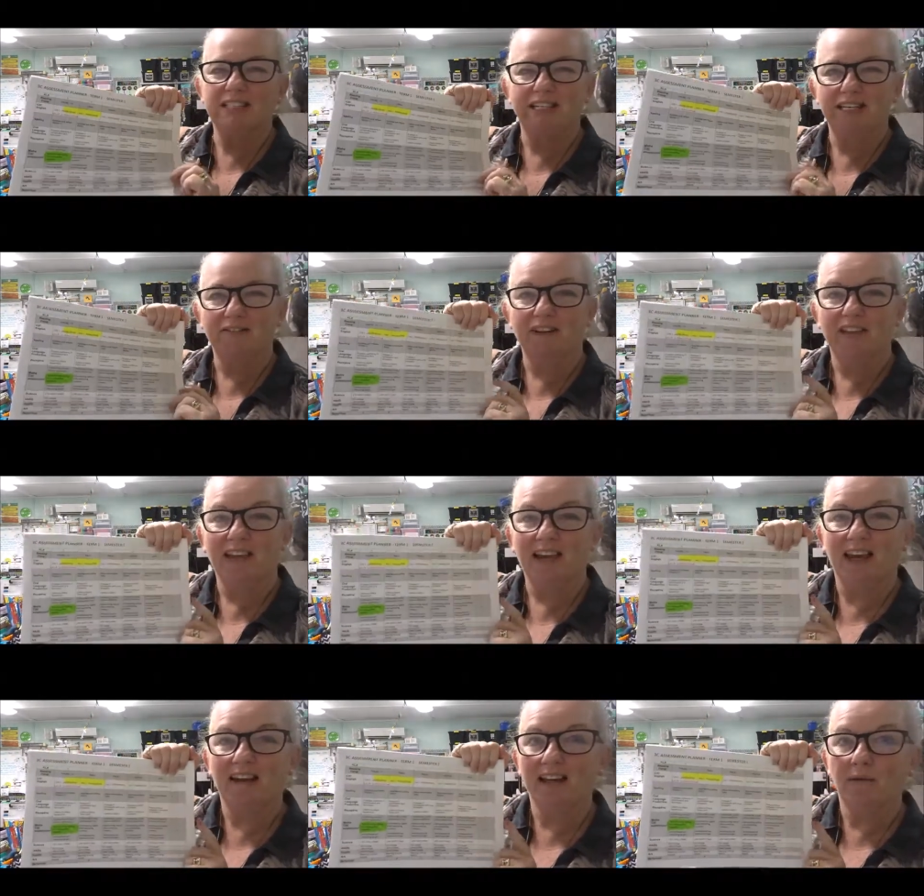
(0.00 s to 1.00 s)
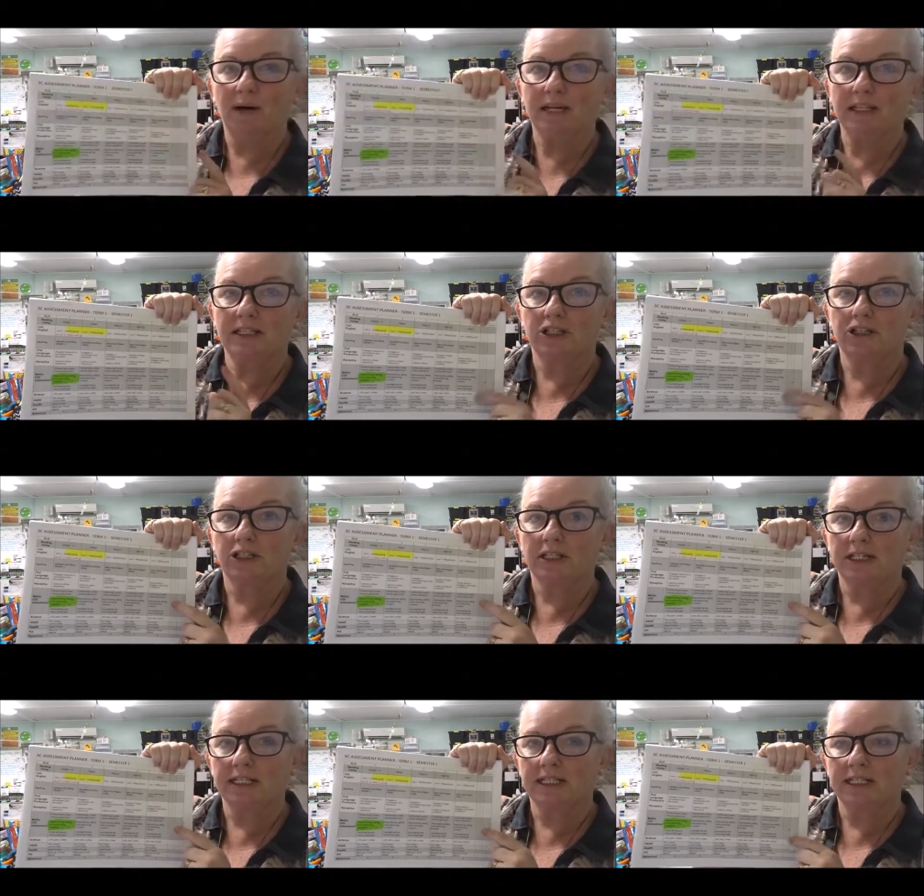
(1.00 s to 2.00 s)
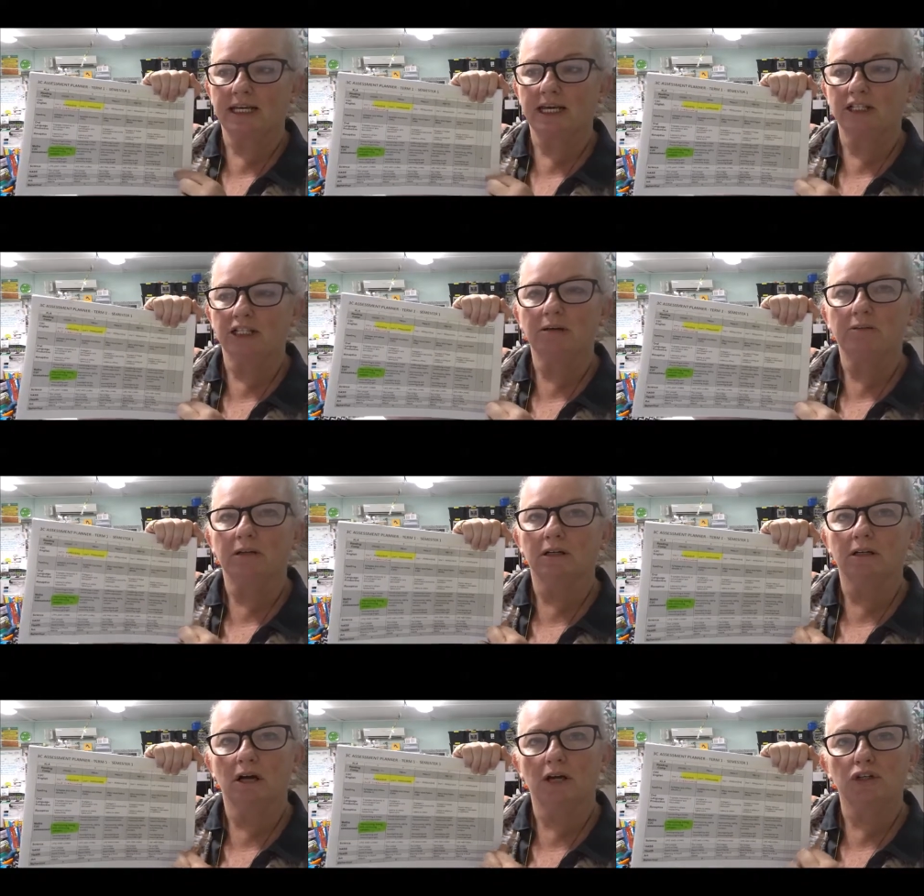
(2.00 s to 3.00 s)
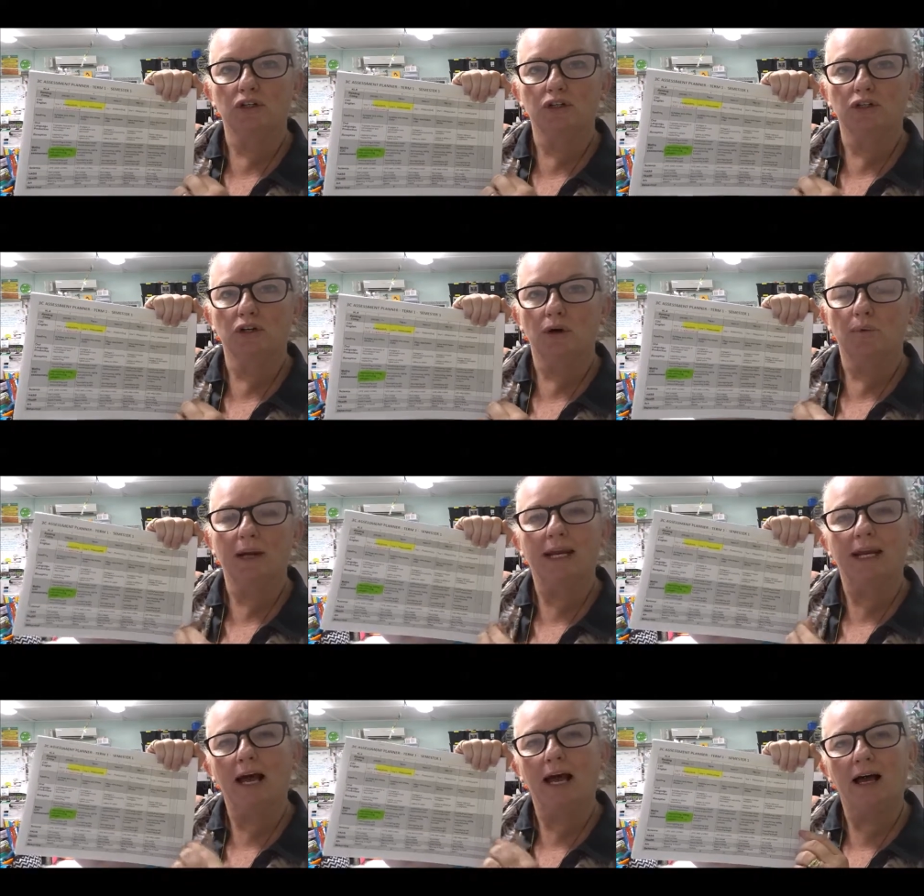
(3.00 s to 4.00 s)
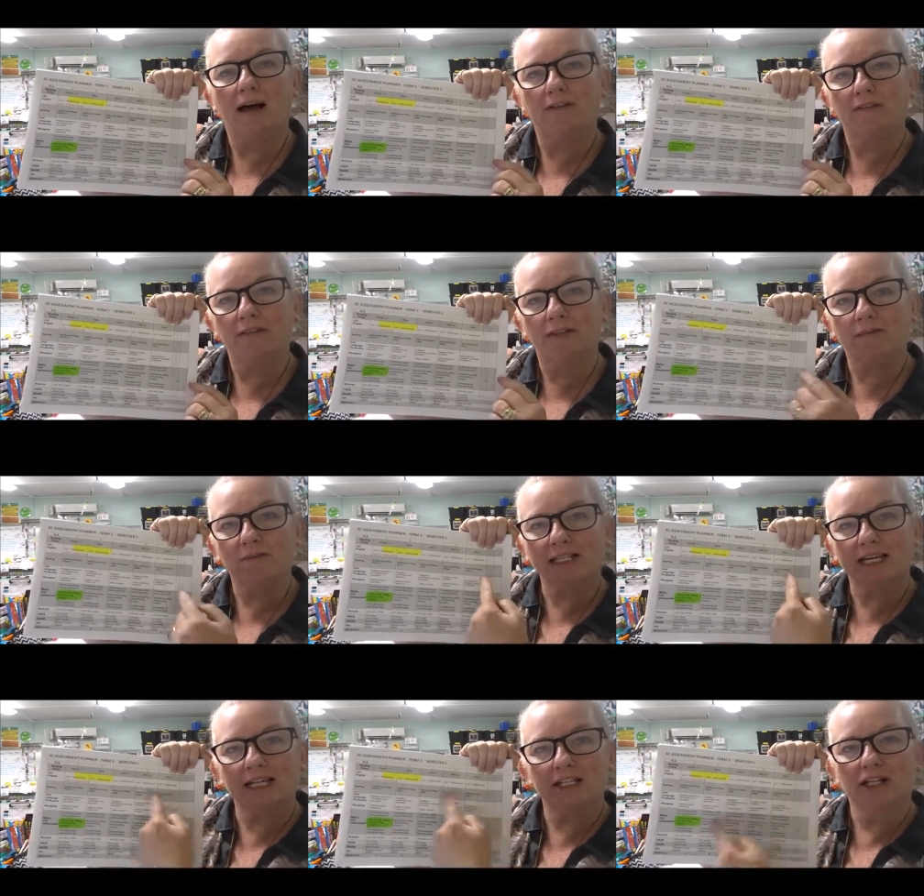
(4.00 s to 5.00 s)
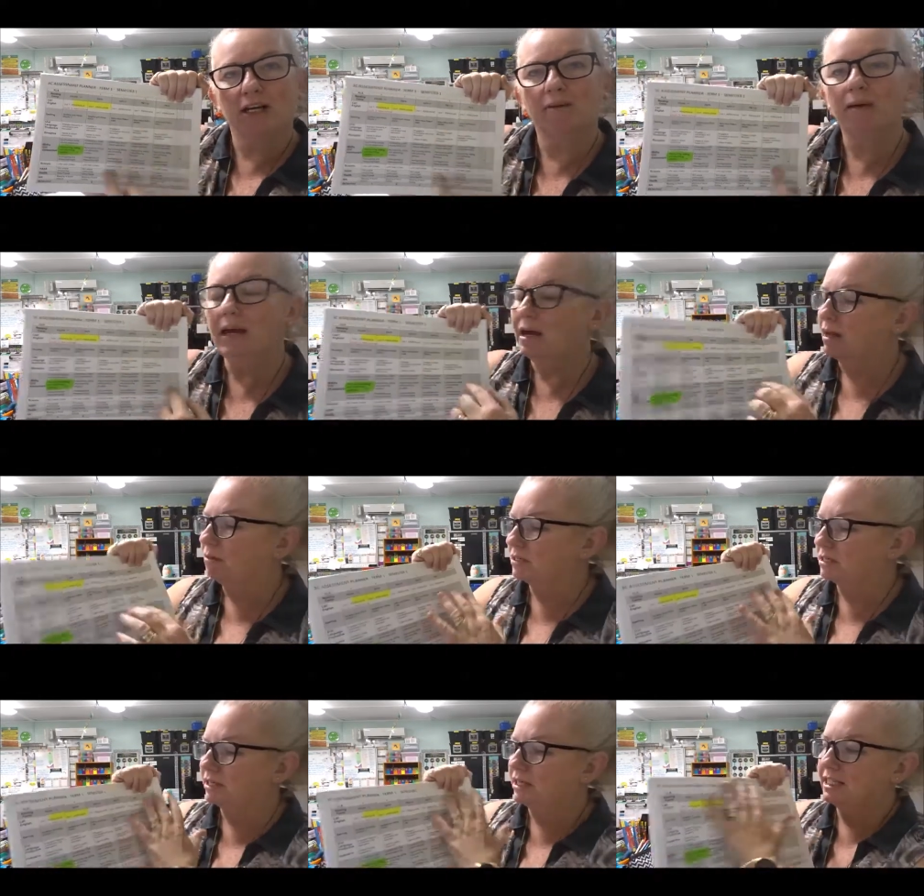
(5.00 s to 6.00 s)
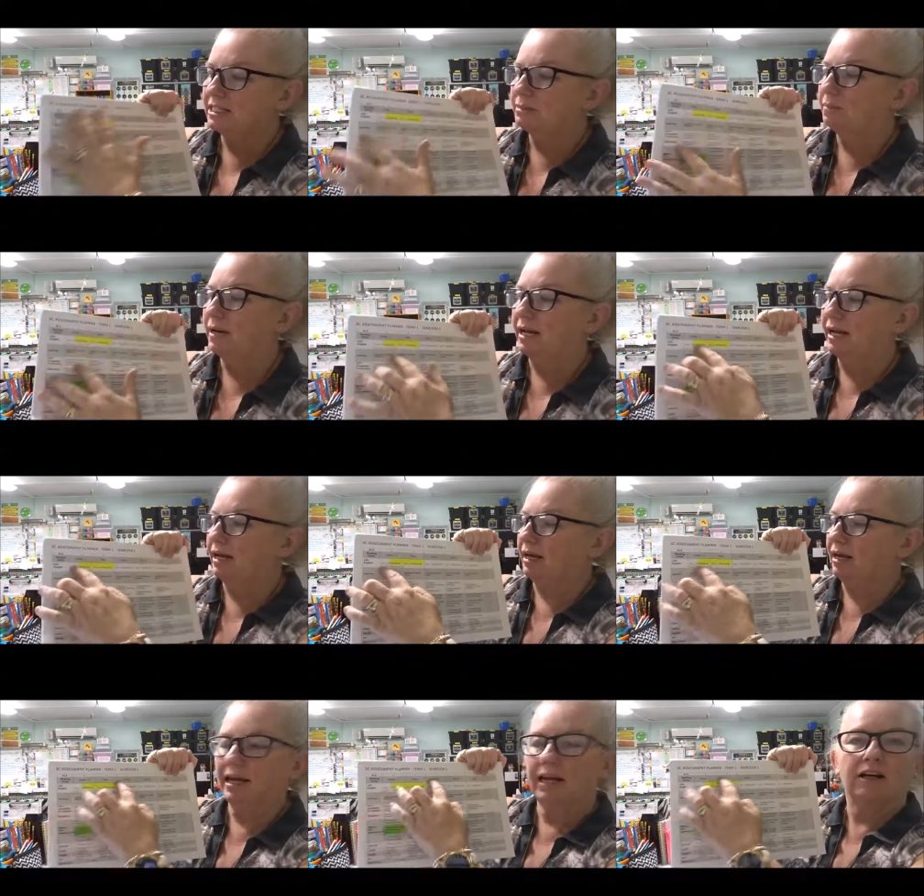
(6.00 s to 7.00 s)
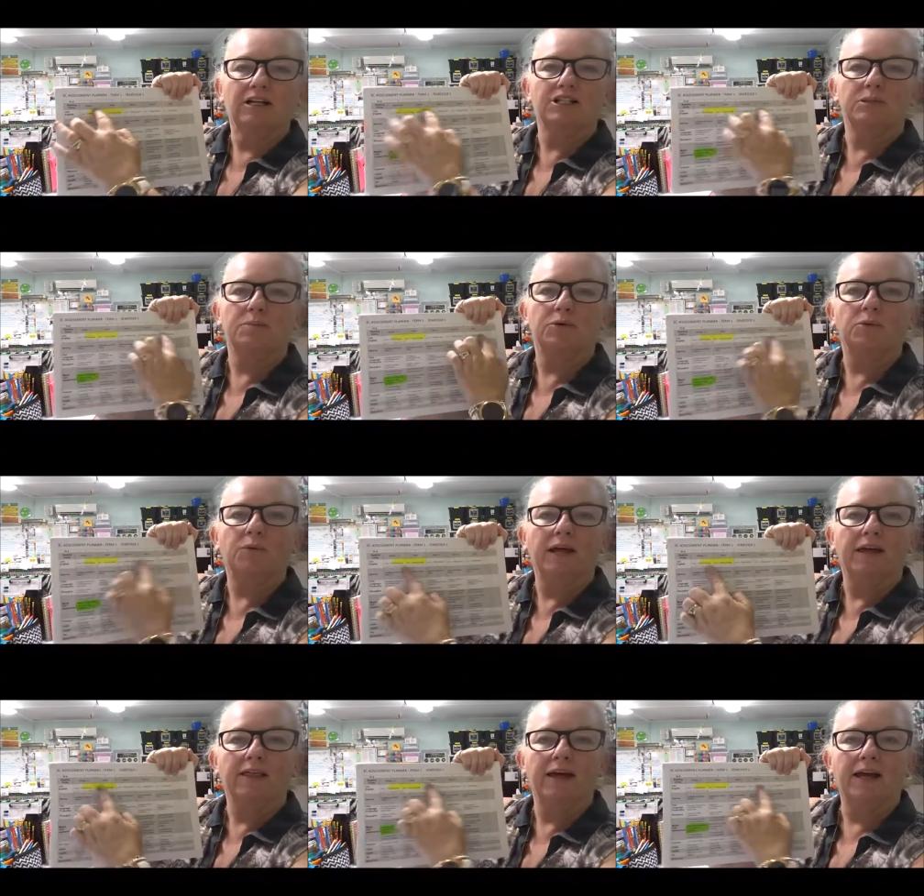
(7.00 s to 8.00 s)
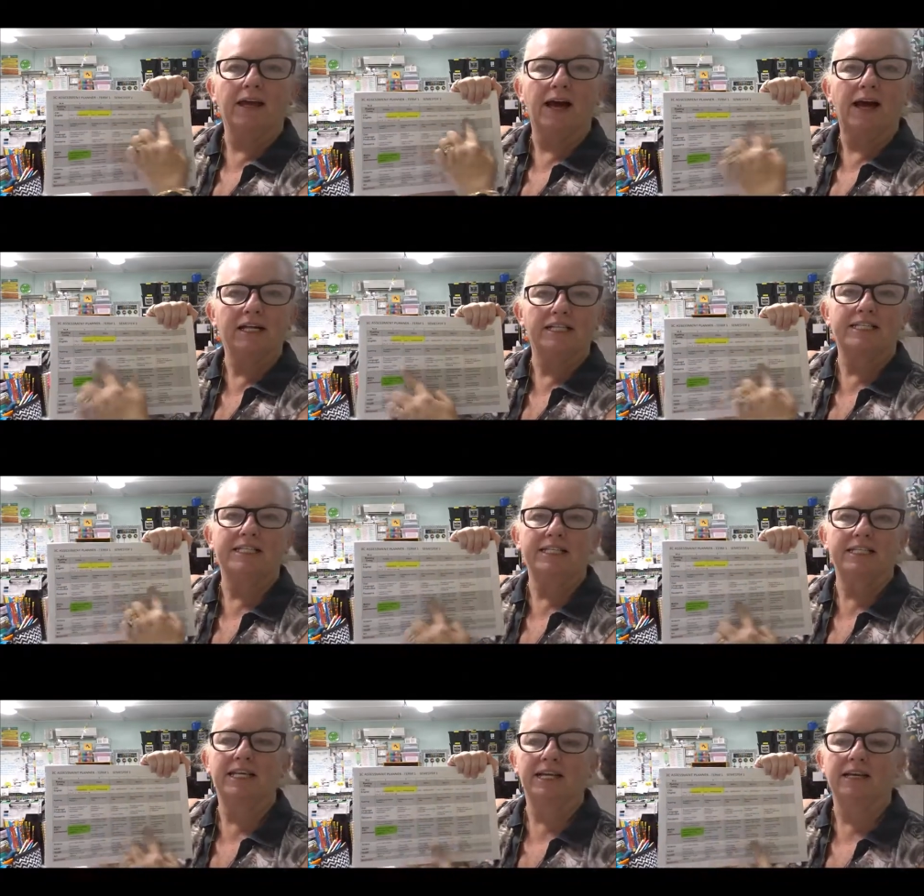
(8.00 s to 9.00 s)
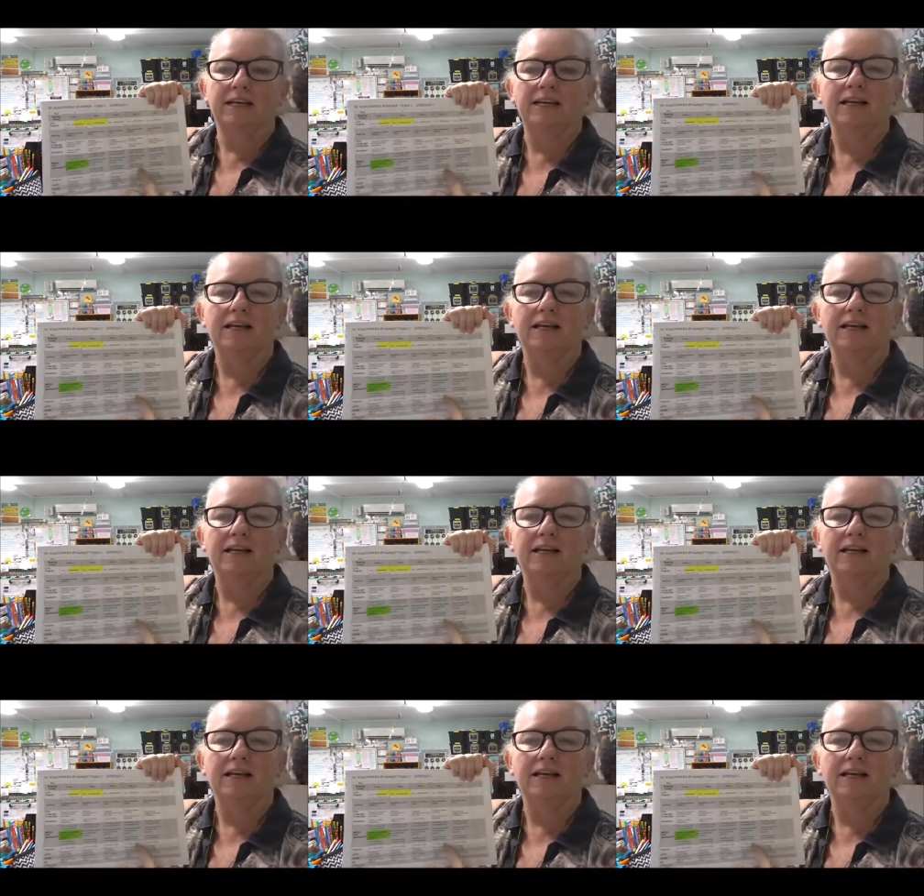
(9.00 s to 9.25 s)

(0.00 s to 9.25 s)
done everything anyway. This student needs to catch up. We've got a week and a half for them to catch up. But so here's the planner, and I just put where they are sitting